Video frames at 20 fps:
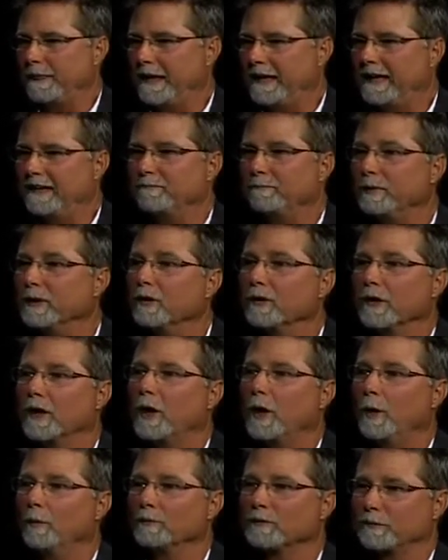have built
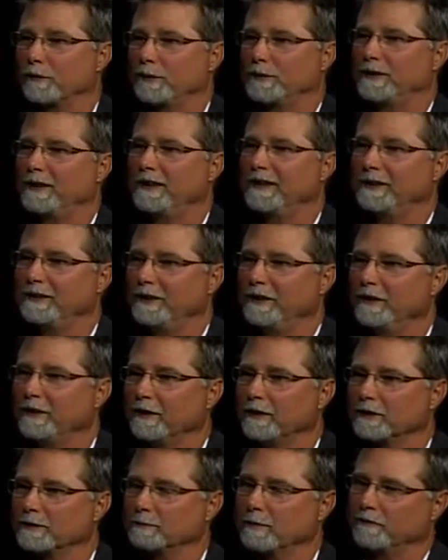homes for 10
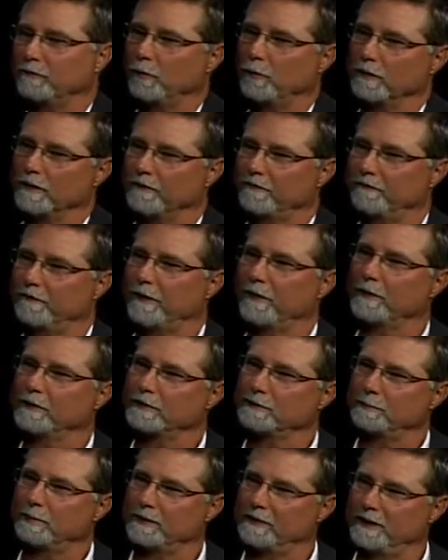years before the
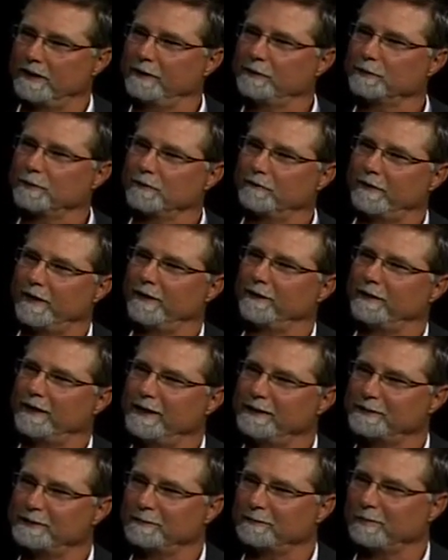first potential
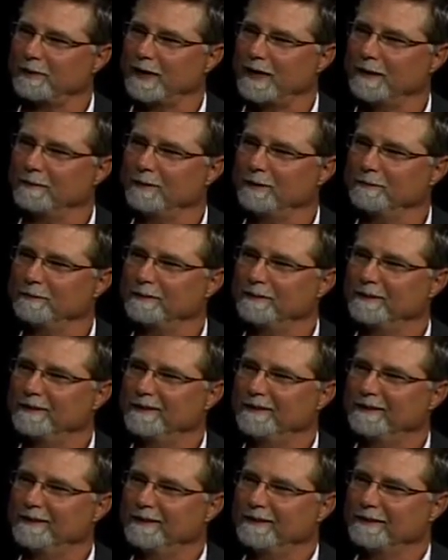foundation problem
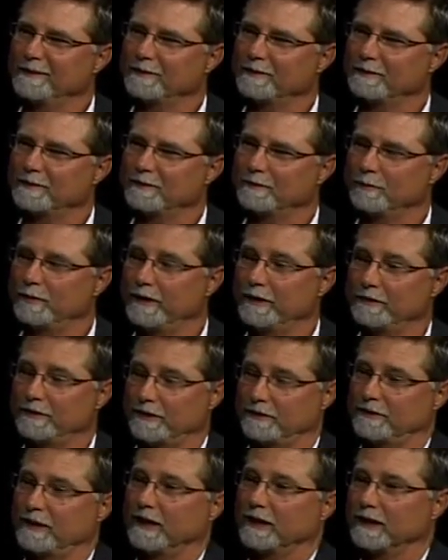rears
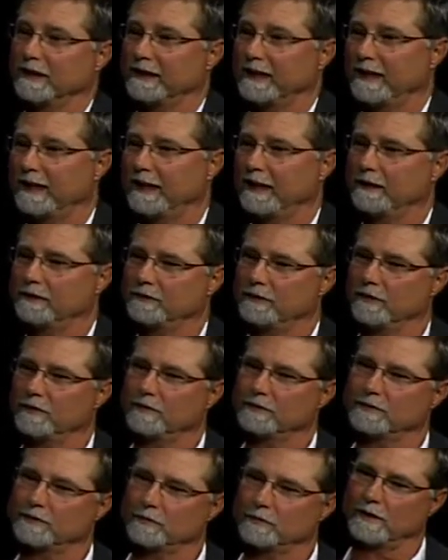its ugly head. So
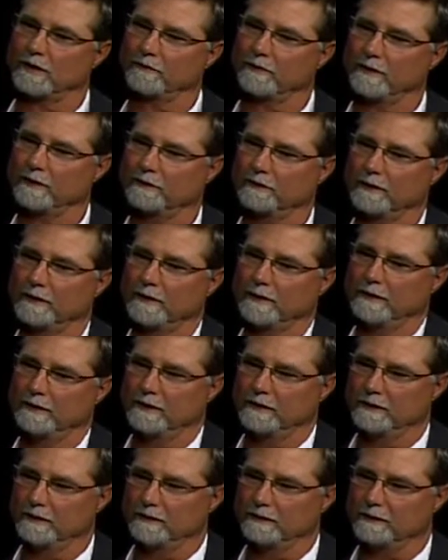there's of
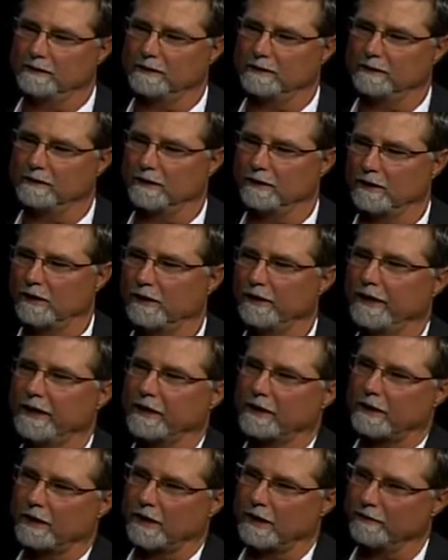the learning
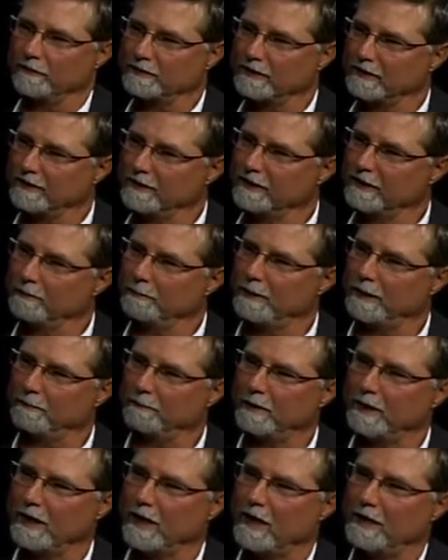curve's a little bit
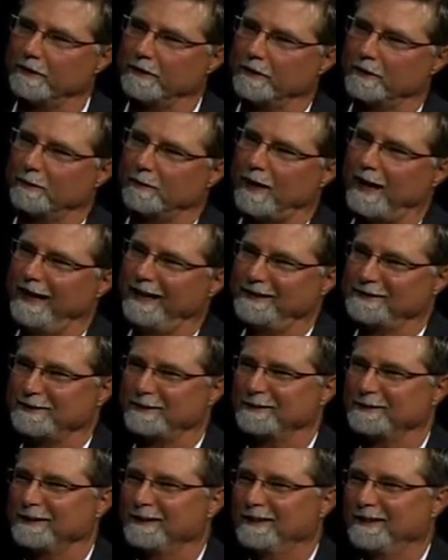beyond the
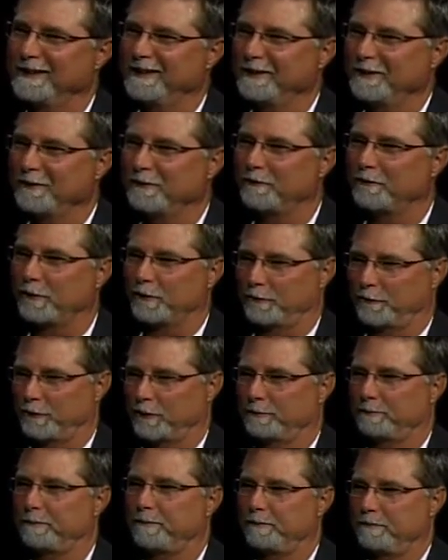horizon
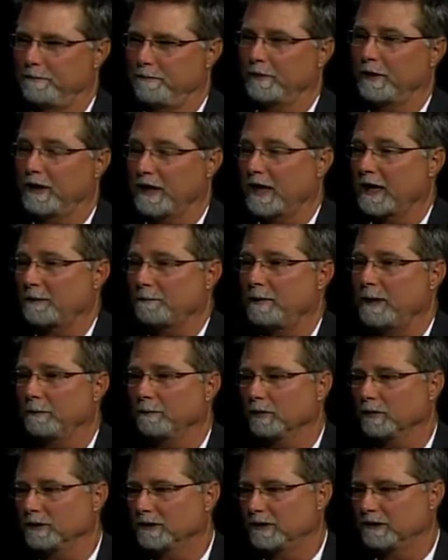for a lot of
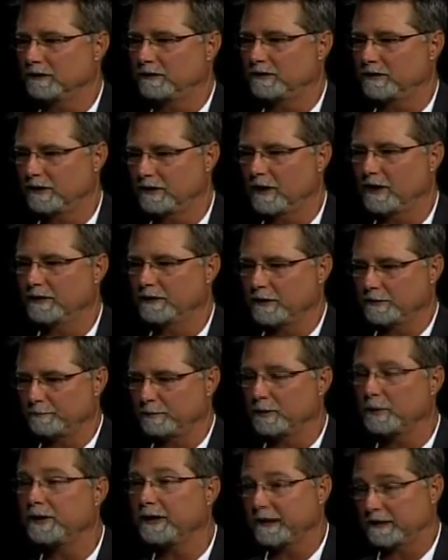people to
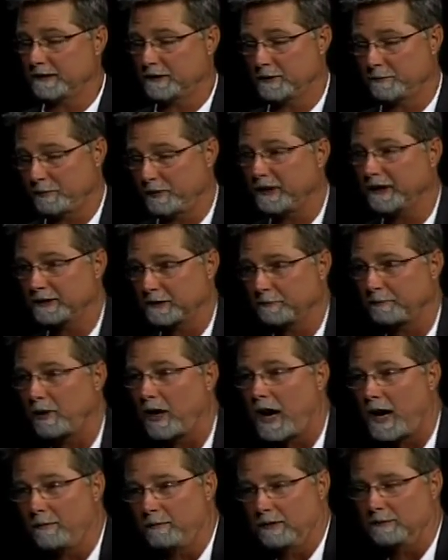predict the
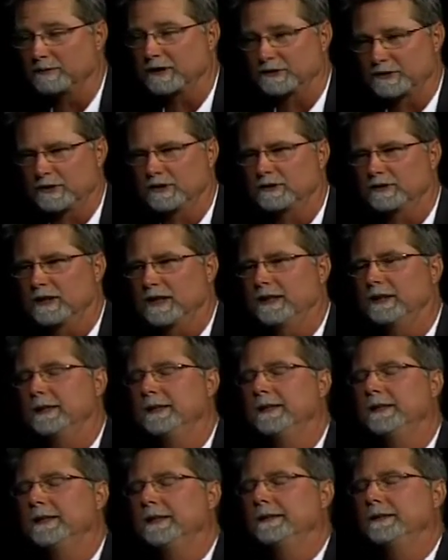problems, I should say.
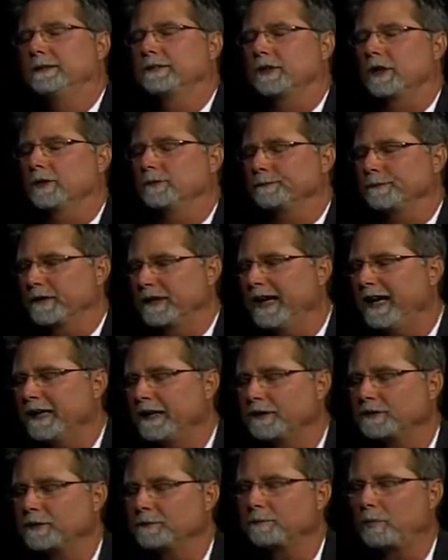So yeah,
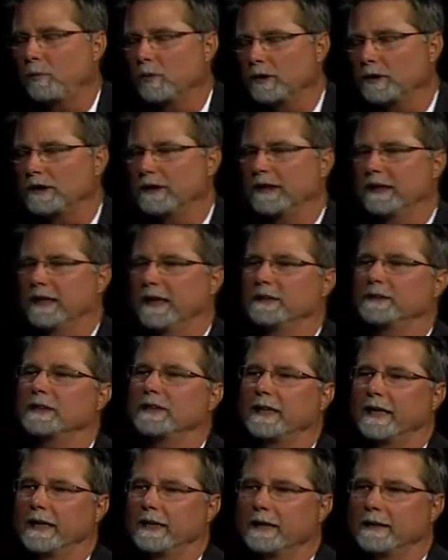that's important to get
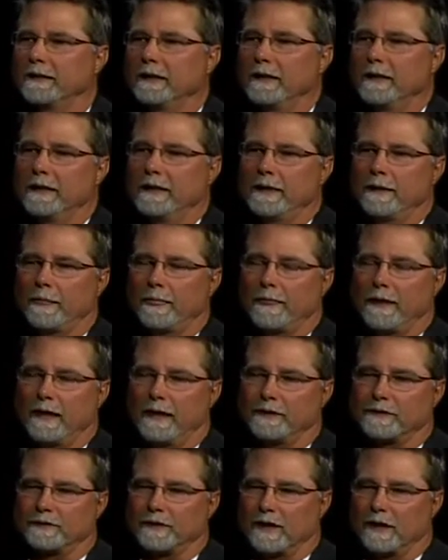educated.
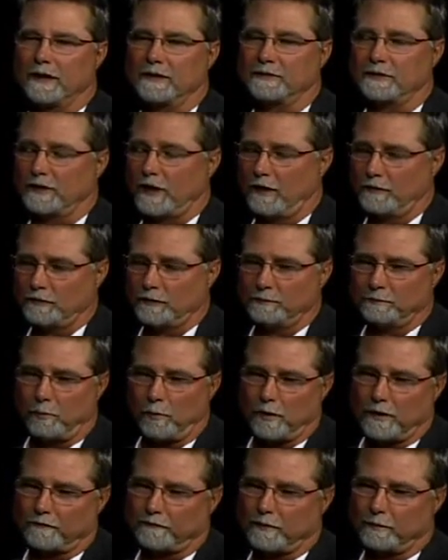It's also
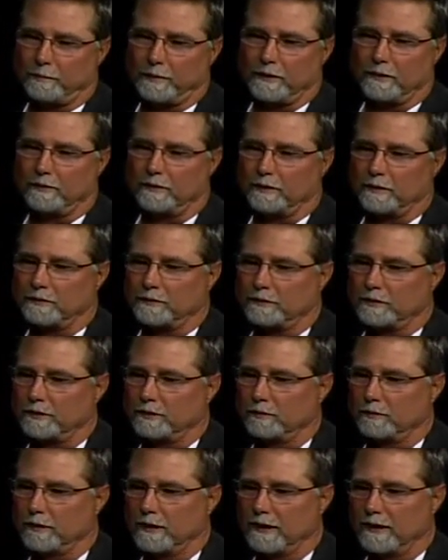important for builders
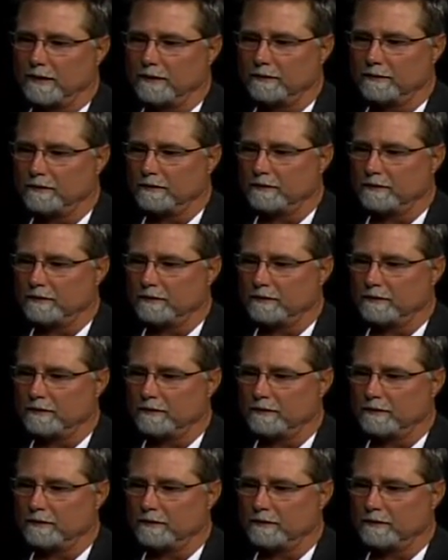to